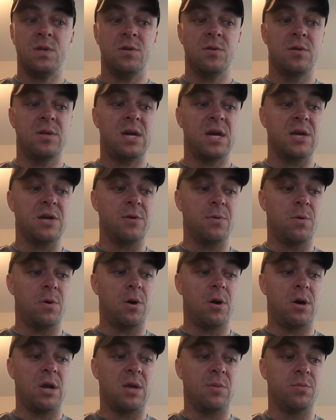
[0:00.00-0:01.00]
that you
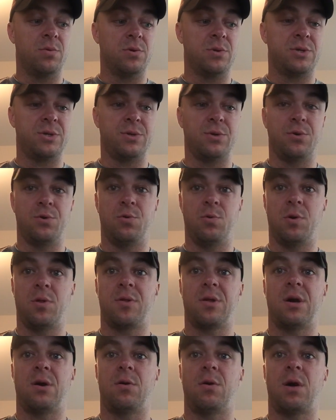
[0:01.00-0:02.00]
are able to,
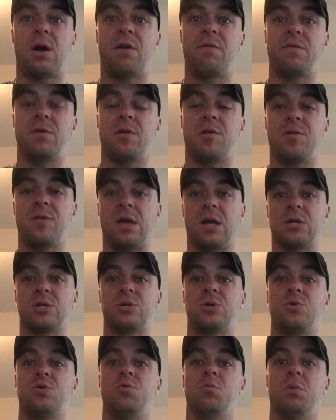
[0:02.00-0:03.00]
without having to think
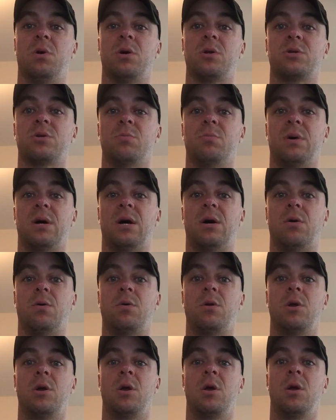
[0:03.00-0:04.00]
too much
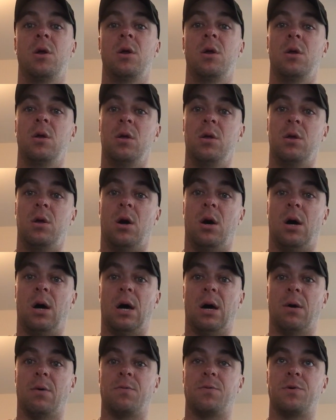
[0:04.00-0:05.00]
about
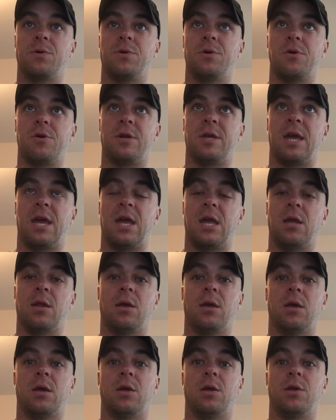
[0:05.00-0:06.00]
your gait
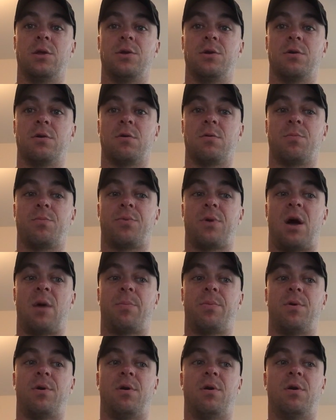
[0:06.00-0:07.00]
and your
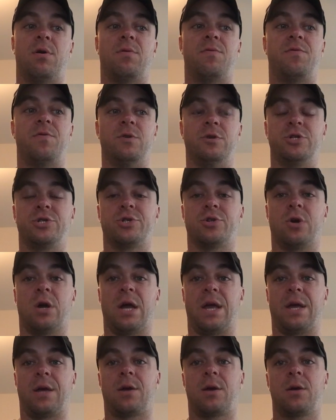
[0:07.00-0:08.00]
proper foot
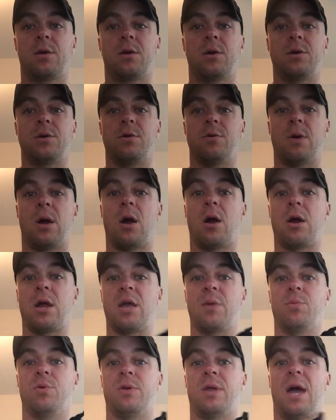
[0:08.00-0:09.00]
strike, you are
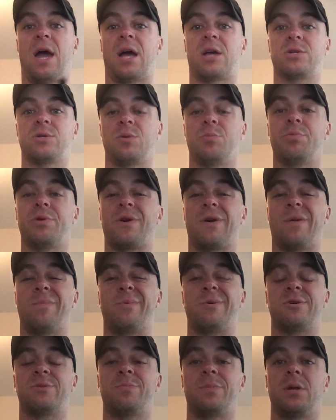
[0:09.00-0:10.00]
able to actually pick
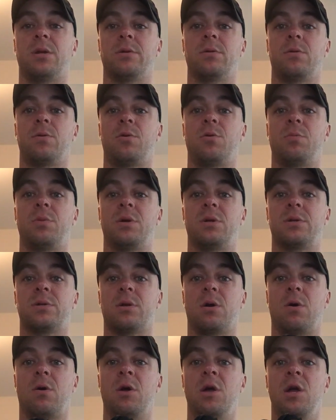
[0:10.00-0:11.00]
up your speeds a little bit.
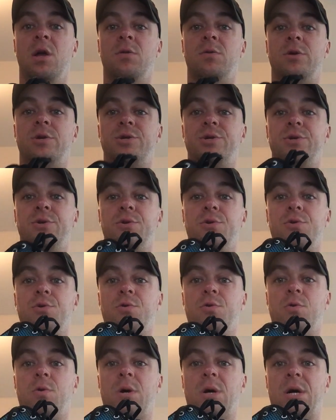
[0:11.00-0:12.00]
So this
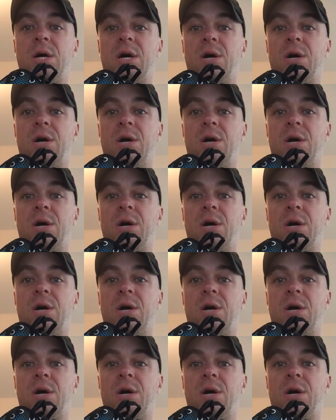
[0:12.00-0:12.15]
shoe,